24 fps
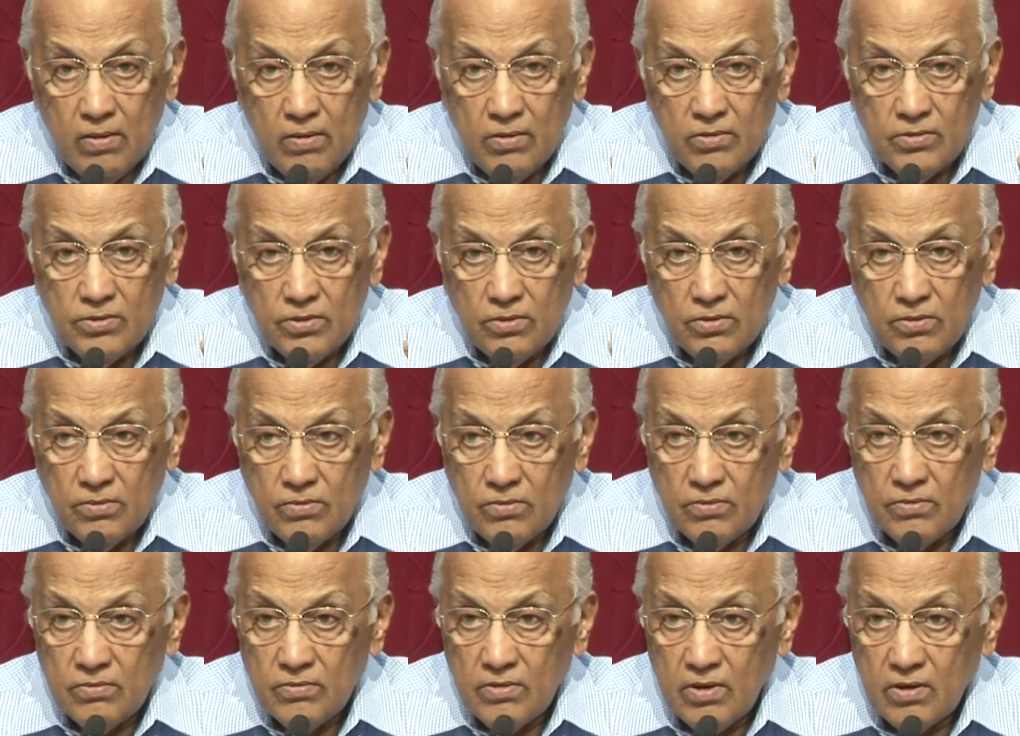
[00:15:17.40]

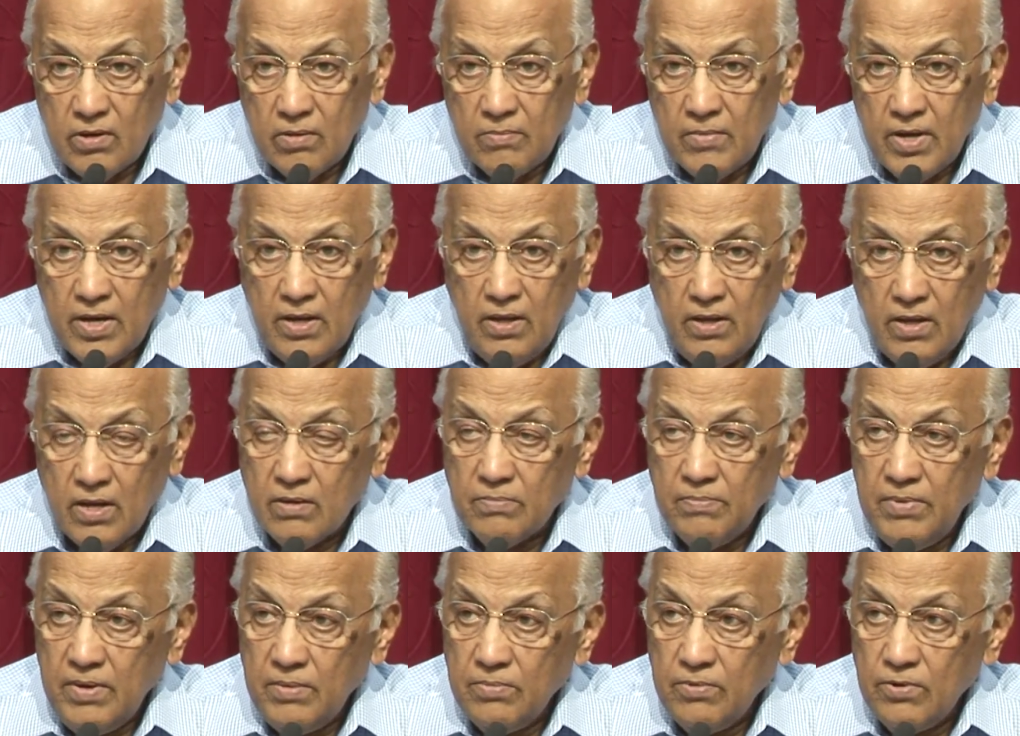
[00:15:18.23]
So there are many
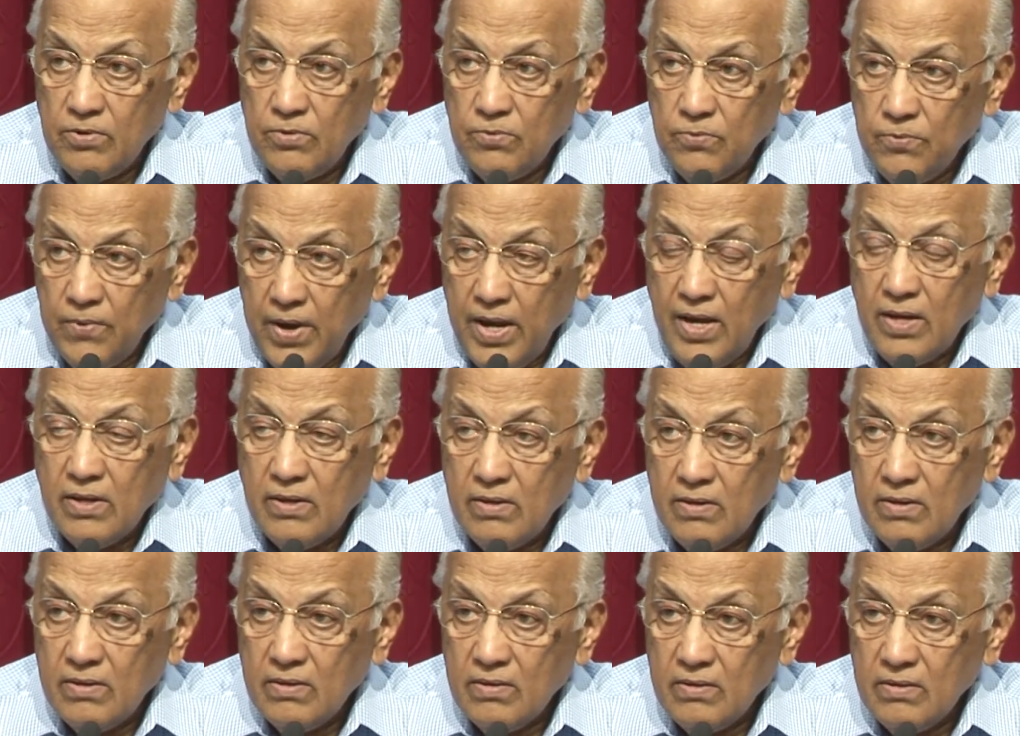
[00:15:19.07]
young people who
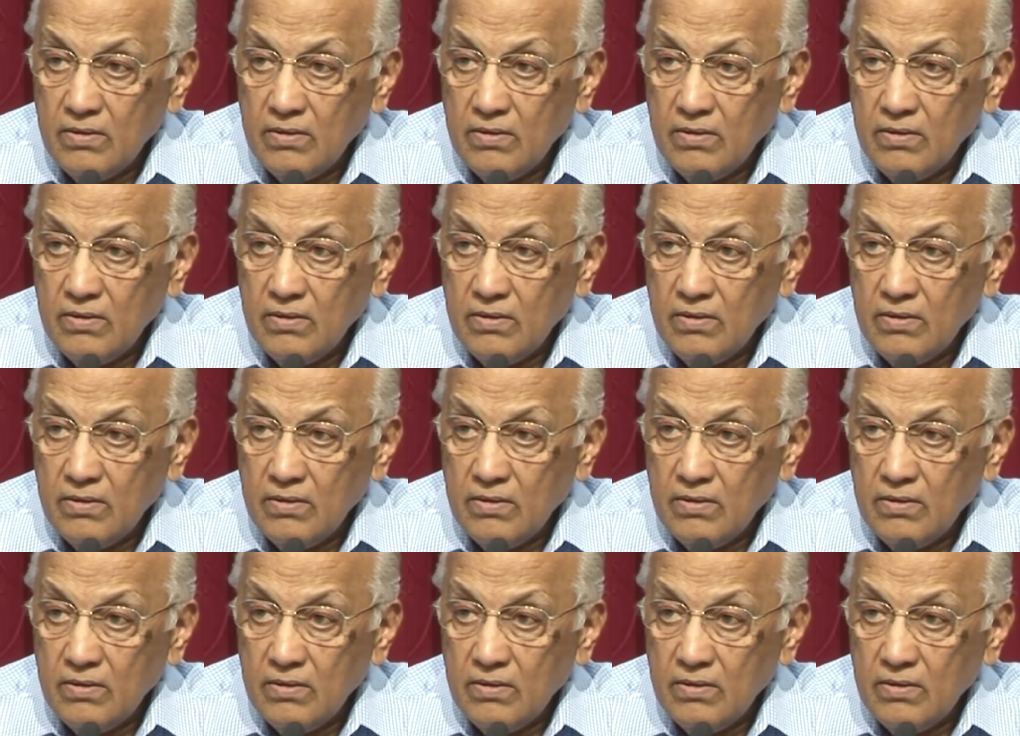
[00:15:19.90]
wait